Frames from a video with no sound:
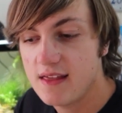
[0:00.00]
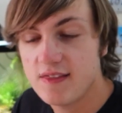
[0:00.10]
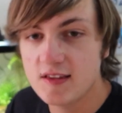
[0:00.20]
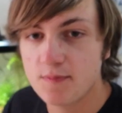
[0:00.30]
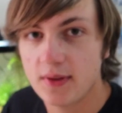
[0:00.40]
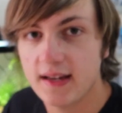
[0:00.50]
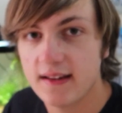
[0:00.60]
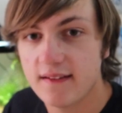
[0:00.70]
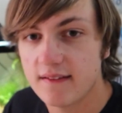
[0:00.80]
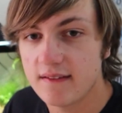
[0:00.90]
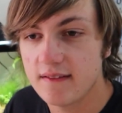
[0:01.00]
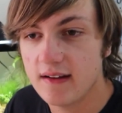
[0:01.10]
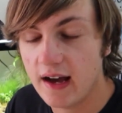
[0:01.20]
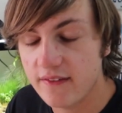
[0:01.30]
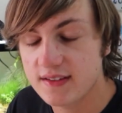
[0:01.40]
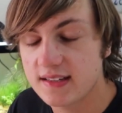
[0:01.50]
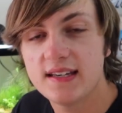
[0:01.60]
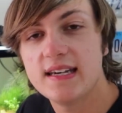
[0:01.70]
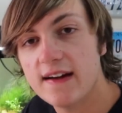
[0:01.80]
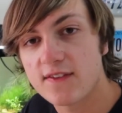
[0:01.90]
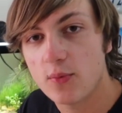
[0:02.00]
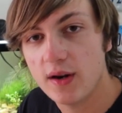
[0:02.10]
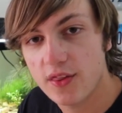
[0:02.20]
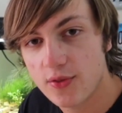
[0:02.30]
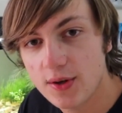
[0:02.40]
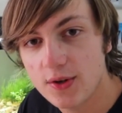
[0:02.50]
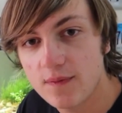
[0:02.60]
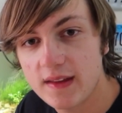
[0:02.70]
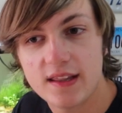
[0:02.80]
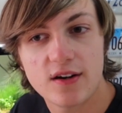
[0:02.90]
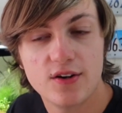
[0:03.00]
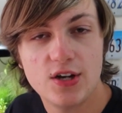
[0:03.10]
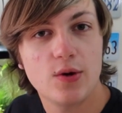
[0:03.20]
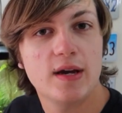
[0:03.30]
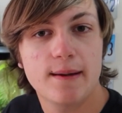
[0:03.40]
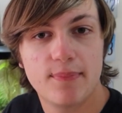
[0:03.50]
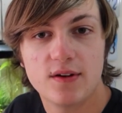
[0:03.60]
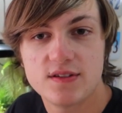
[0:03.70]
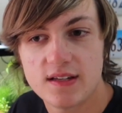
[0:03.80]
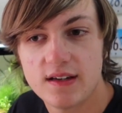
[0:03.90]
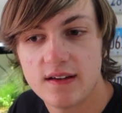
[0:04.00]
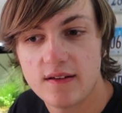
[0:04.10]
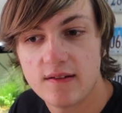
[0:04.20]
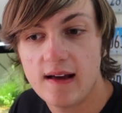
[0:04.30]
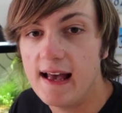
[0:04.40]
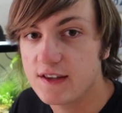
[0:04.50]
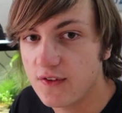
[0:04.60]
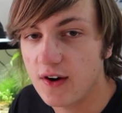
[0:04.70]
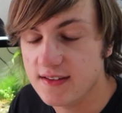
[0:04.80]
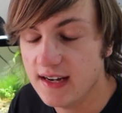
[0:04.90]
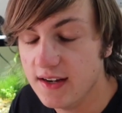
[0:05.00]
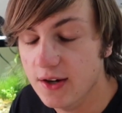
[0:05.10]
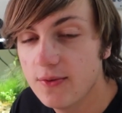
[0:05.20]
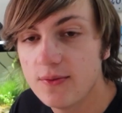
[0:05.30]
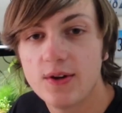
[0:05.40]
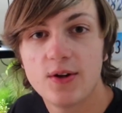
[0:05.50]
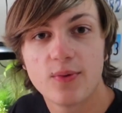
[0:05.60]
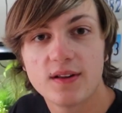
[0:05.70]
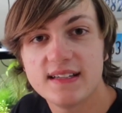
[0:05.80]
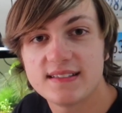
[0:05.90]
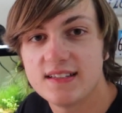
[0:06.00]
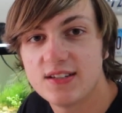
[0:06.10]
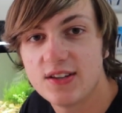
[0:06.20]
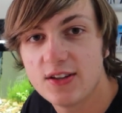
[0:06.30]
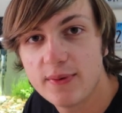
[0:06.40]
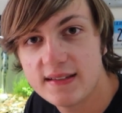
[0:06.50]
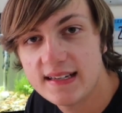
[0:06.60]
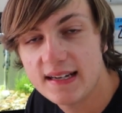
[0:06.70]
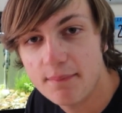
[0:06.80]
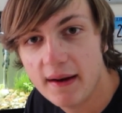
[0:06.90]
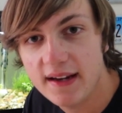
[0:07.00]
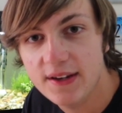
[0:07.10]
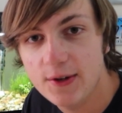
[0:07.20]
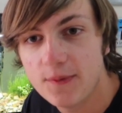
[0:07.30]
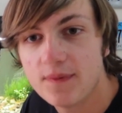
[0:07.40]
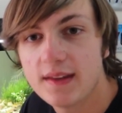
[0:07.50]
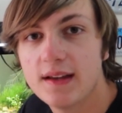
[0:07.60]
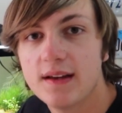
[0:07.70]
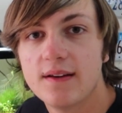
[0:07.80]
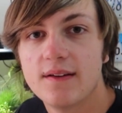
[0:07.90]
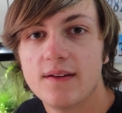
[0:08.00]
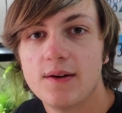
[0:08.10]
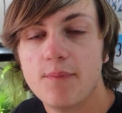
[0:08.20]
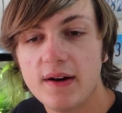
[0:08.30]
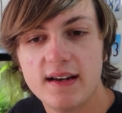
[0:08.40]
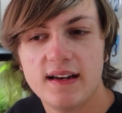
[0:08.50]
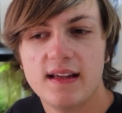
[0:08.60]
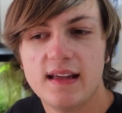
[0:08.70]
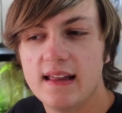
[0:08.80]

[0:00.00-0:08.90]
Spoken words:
This plan obviously never went through, and there are no hippos, as far as I know, released into the Louisiana bayou. But